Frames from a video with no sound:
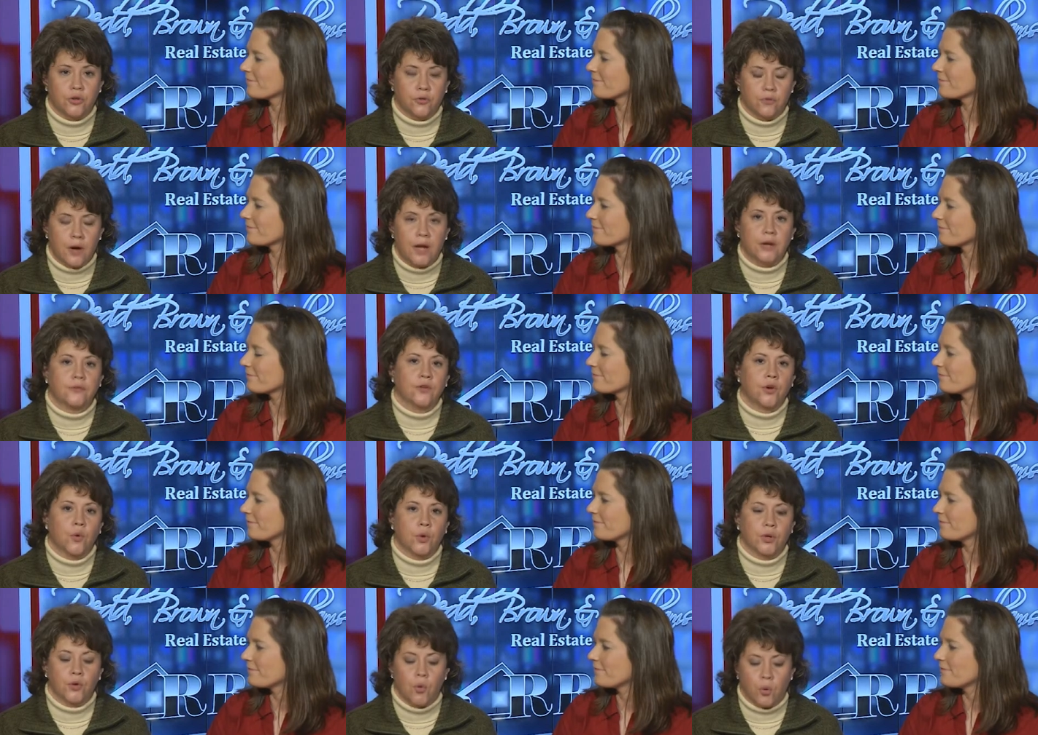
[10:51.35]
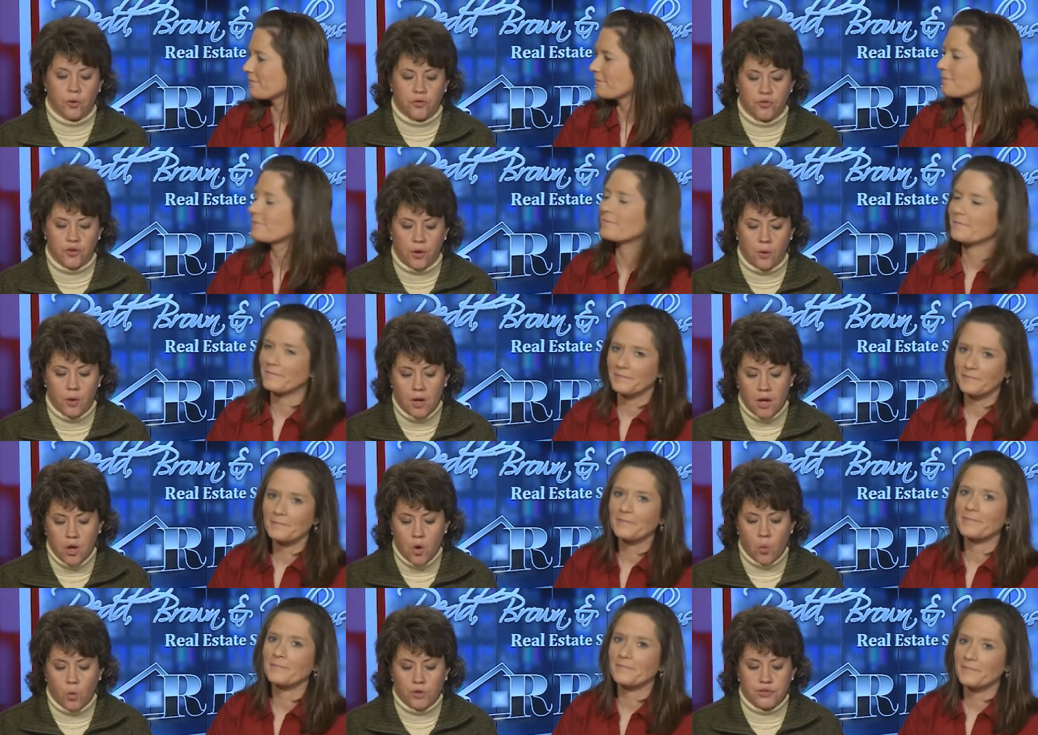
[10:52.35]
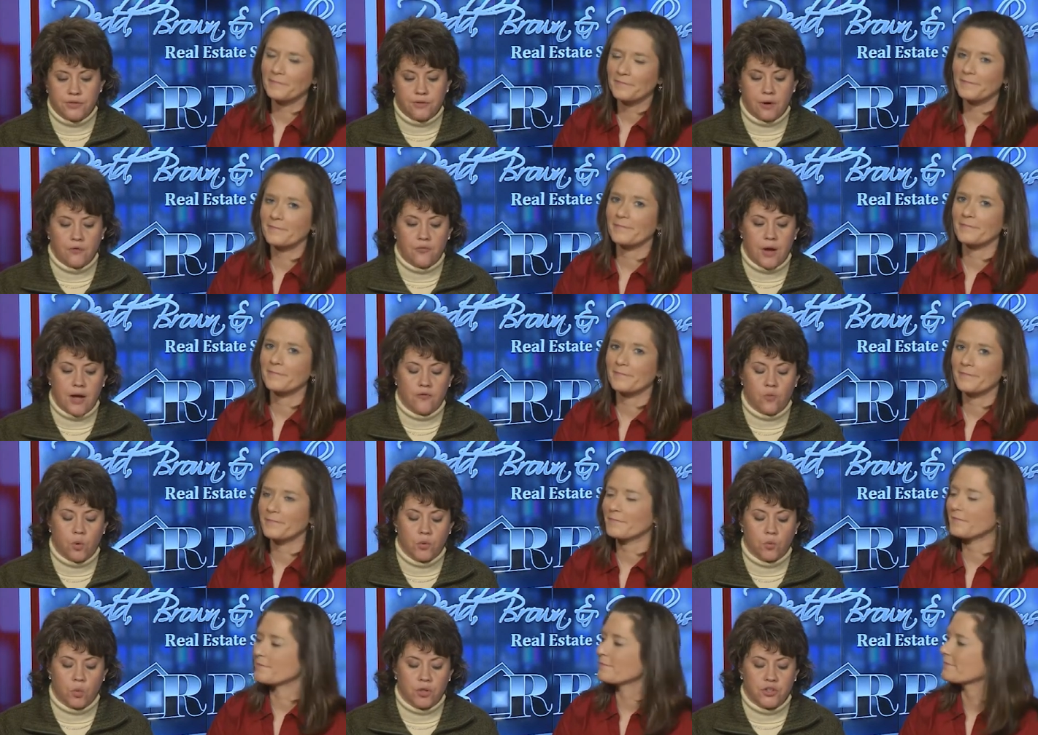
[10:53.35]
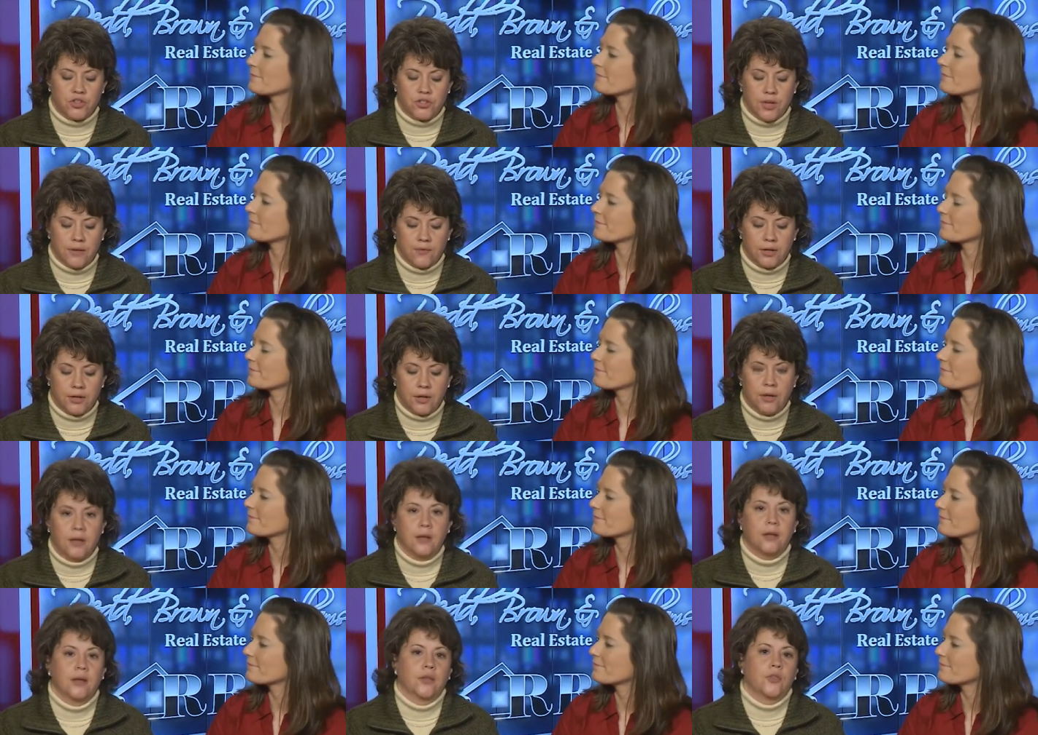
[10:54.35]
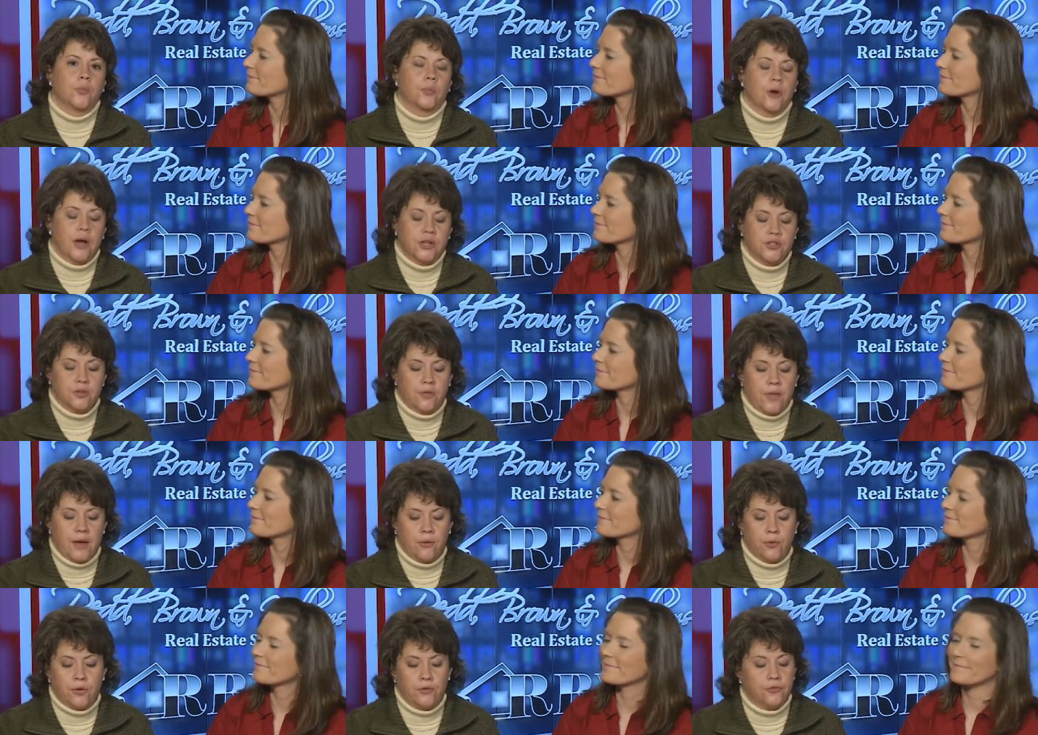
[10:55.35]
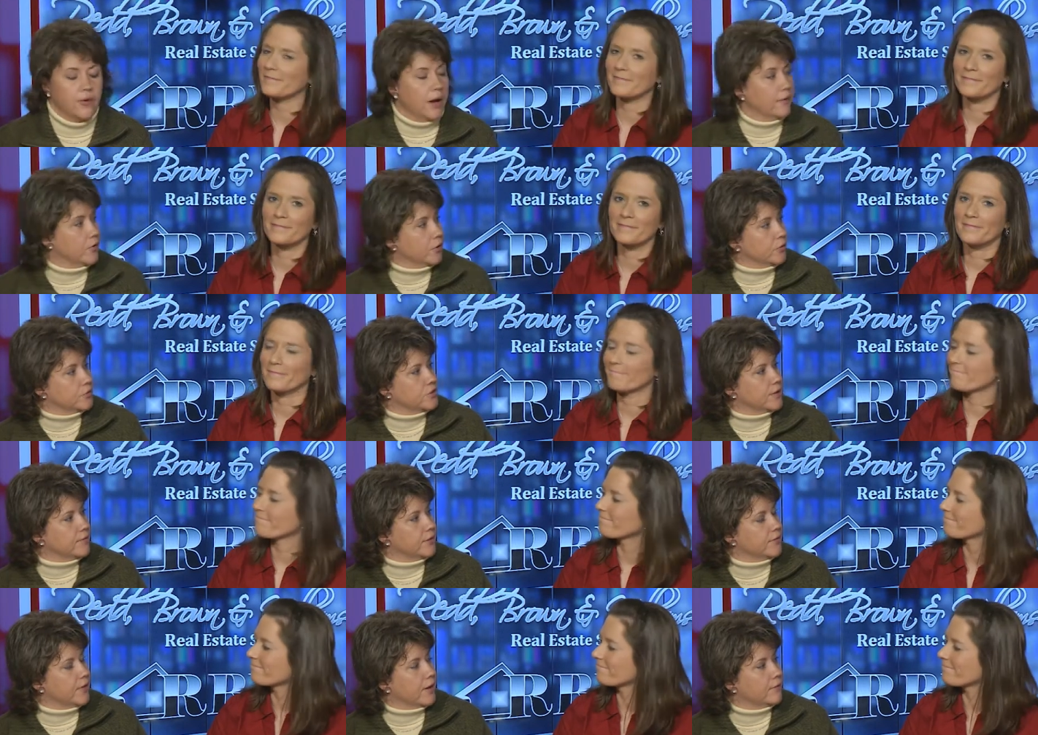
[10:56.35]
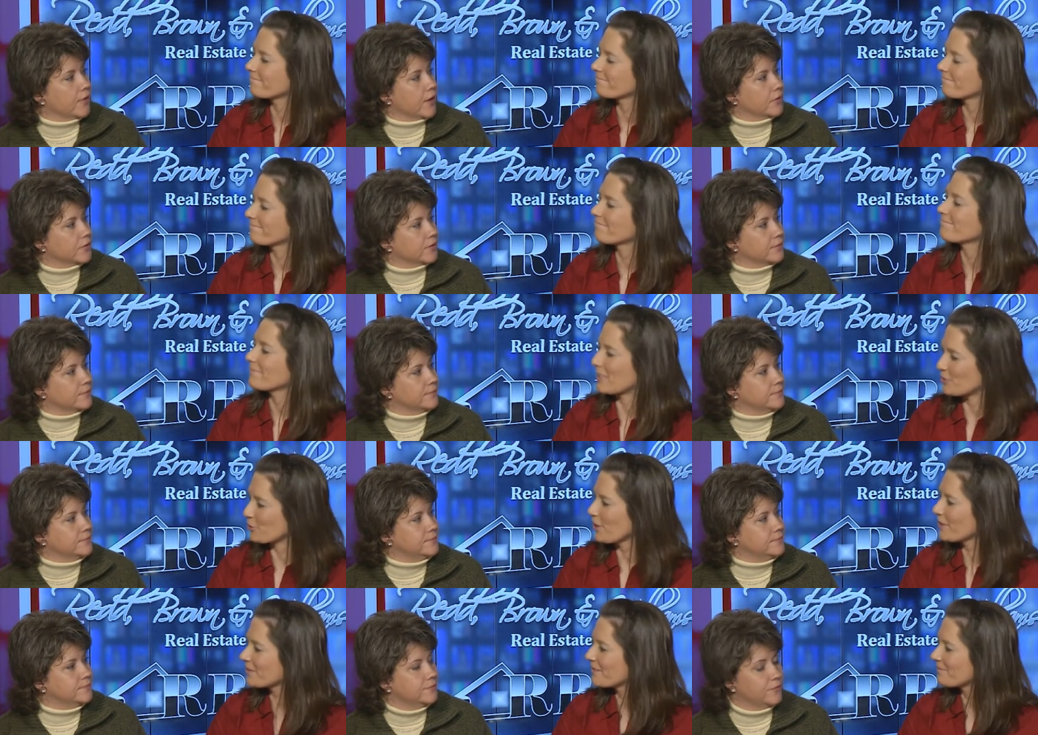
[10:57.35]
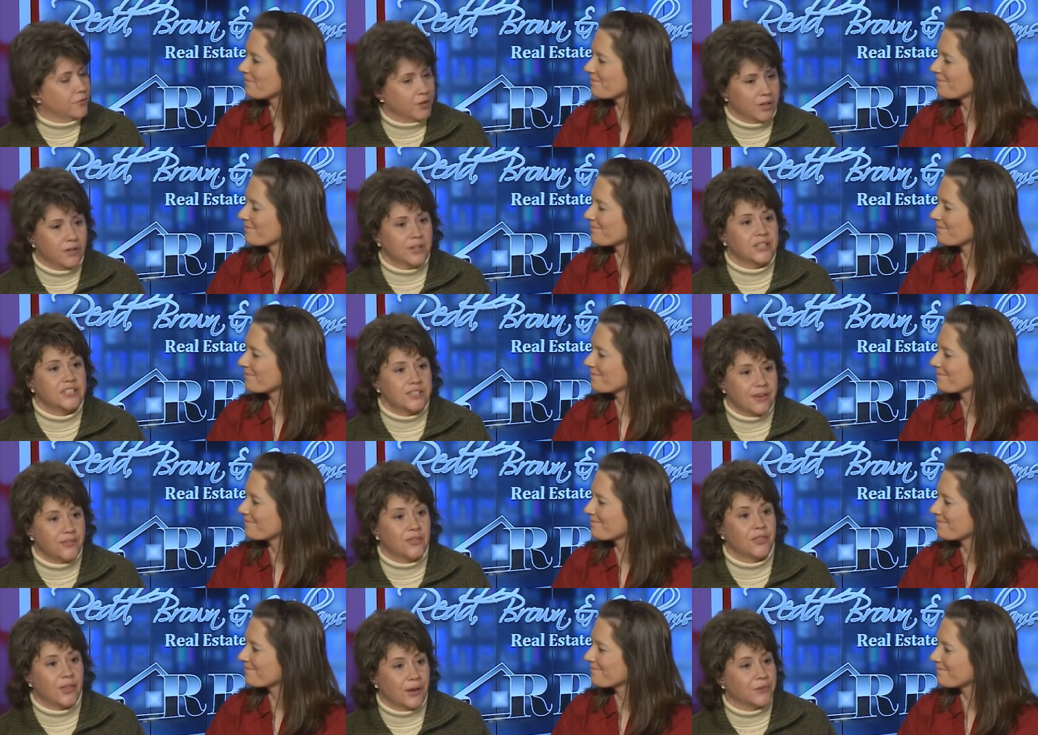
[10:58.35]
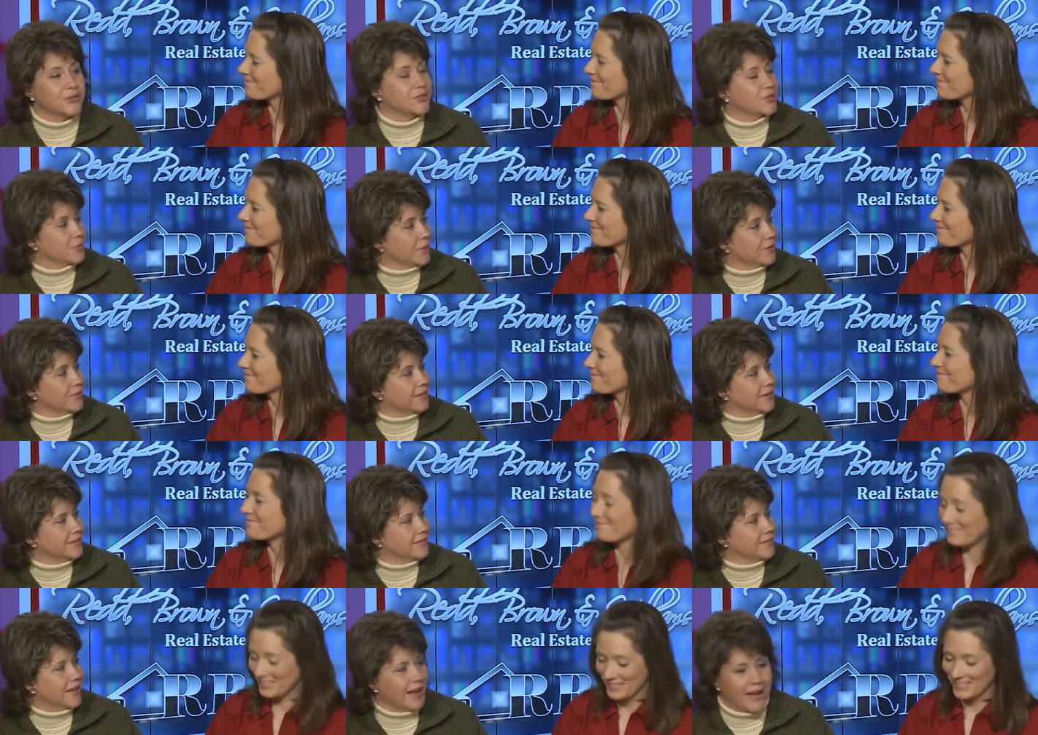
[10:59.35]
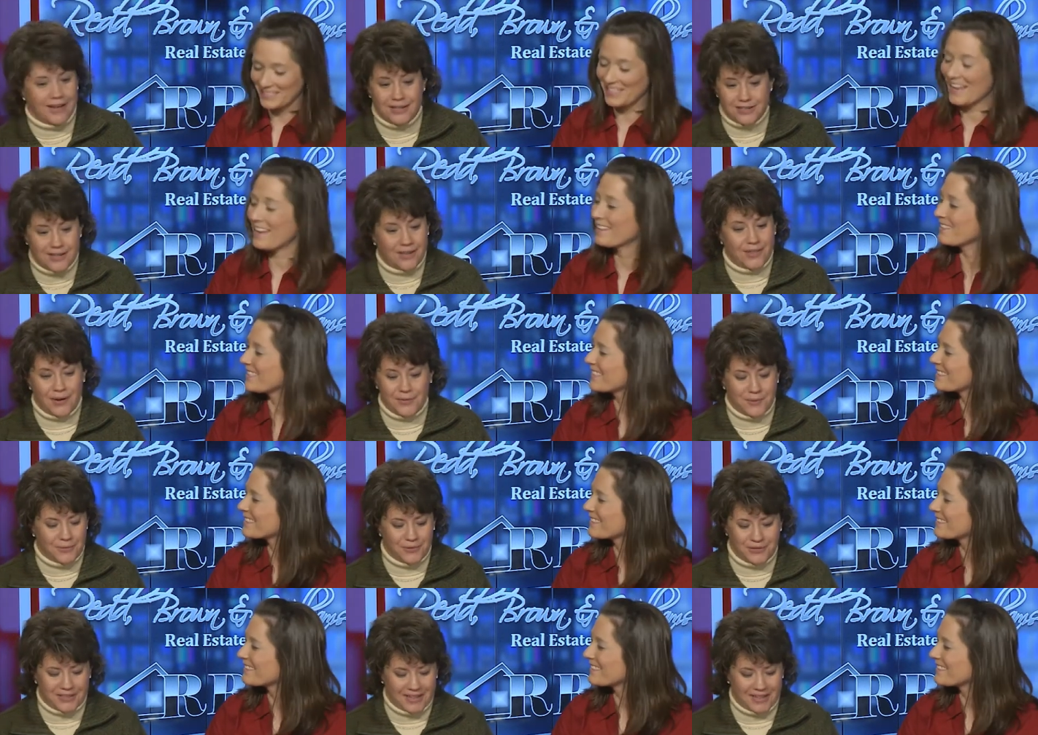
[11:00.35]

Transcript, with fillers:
Speaker 1: the right if you're going north. So 105117. The price on that one, five hundred seventy-five thousand. That's correct. For nearly seven thousand square feet. I exactly. had to say that one more